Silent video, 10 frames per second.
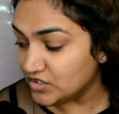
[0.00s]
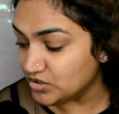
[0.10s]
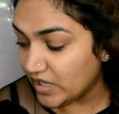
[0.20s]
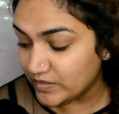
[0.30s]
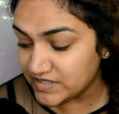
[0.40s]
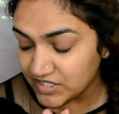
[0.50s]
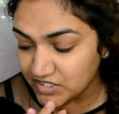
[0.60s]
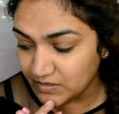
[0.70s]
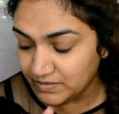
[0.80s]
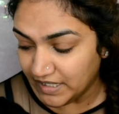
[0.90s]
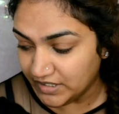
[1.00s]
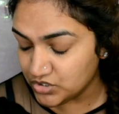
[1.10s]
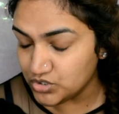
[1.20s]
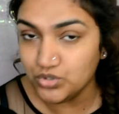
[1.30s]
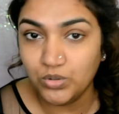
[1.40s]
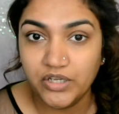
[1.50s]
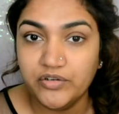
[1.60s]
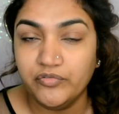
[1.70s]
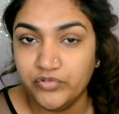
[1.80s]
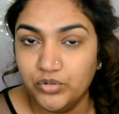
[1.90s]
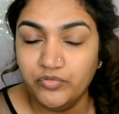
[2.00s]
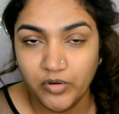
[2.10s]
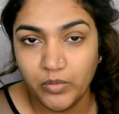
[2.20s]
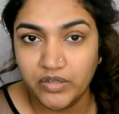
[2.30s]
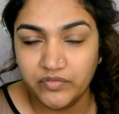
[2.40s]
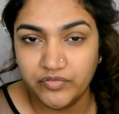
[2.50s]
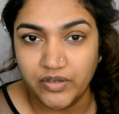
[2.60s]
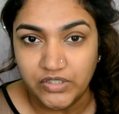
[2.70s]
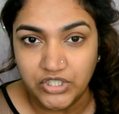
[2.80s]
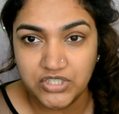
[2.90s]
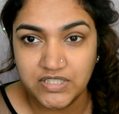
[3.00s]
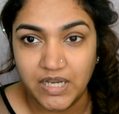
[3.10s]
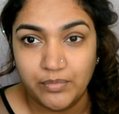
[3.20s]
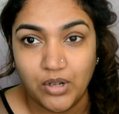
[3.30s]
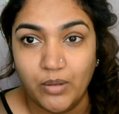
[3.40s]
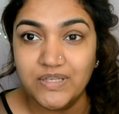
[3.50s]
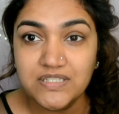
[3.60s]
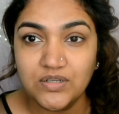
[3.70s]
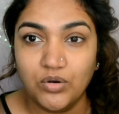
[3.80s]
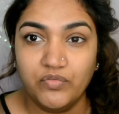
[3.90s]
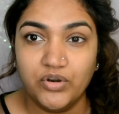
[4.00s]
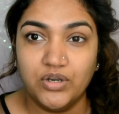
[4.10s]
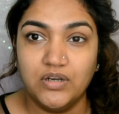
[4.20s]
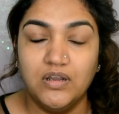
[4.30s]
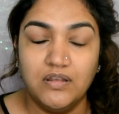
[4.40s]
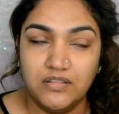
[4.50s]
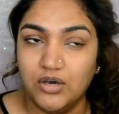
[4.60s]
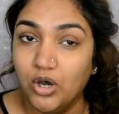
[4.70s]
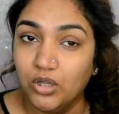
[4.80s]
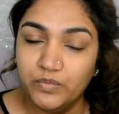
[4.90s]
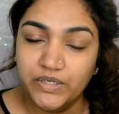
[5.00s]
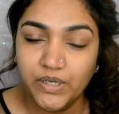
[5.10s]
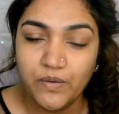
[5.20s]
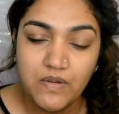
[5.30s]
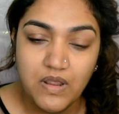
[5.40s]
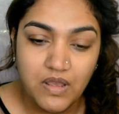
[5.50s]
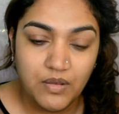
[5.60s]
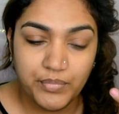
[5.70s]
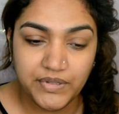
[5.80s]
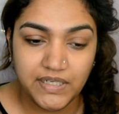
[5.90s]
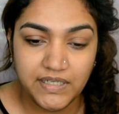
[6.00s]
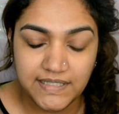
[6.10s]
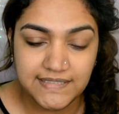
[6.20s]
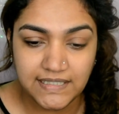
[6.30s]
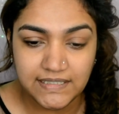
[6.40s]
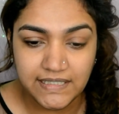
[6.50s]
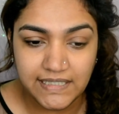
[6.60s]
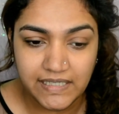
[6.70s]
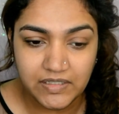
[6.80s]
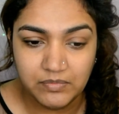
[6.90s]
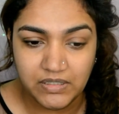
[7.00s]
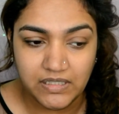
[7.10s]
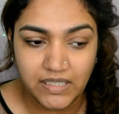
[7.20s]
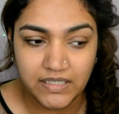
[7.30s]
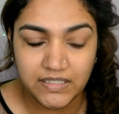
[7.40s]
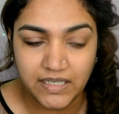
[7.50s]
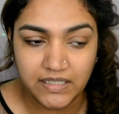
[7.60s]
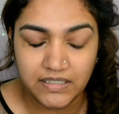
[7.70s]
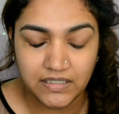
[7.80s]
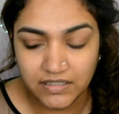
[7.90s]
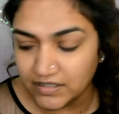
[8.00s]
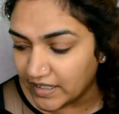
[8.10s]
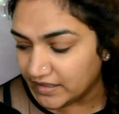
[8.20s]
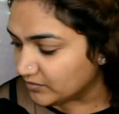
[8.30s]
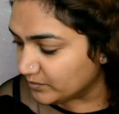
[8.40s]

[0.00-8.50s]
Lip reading: So I was actually planning to do a review for one of the foundations that I promised over the haul video, but then it suddenly clicked to me that